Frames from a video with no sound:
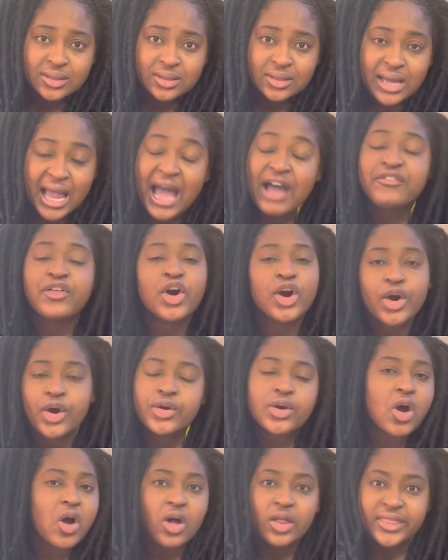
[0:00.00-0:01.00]
I've
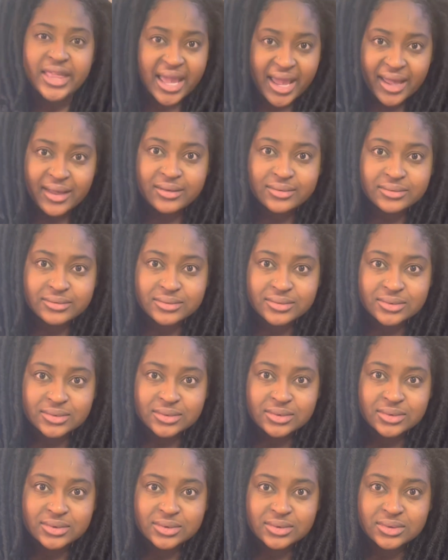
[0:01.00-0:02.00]
heard all that.
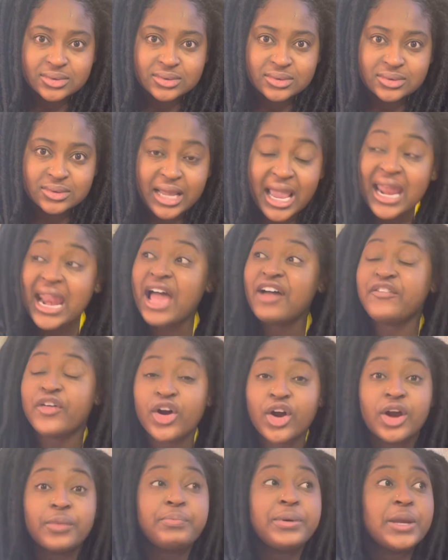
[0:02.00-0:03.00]
And I've
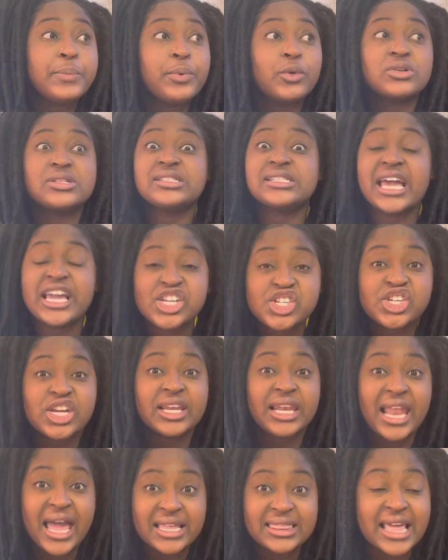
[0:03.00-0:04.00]
heard people say
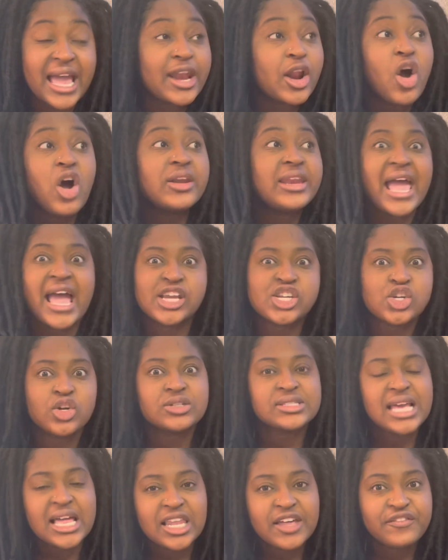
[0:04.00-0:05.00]
shit like that on national
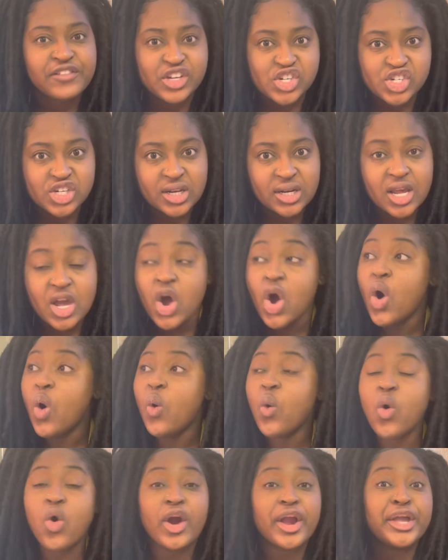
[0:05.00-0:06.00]
television,
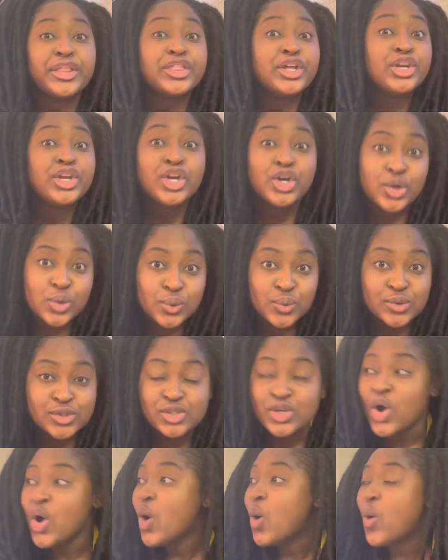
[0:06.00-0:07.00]
or in the news,
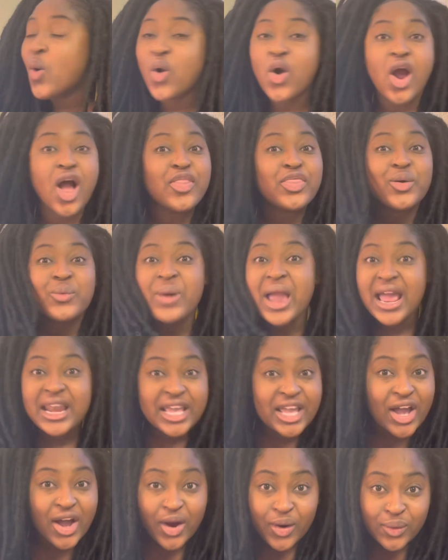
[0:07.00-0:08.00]
or on the
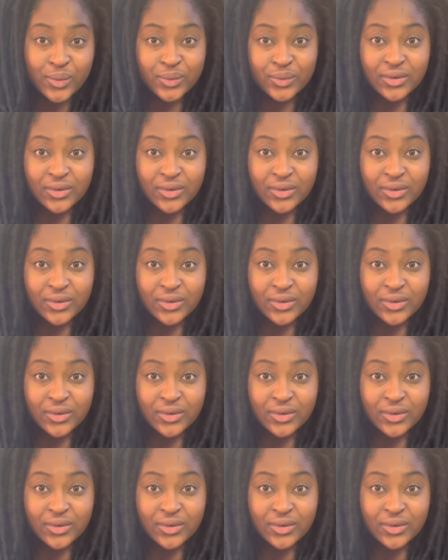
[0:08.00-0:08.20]
radio.